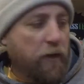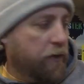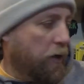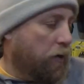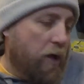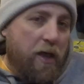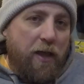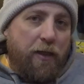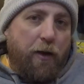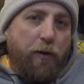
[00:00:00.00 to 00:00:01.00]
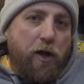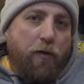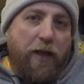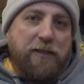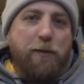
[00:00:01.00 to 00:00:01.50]
So there we
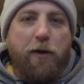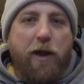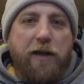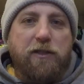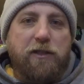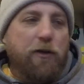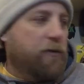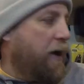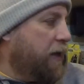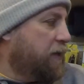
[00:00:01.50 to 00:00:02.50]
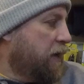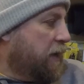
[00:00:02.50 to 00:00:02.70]
go. That's my reaction series rods.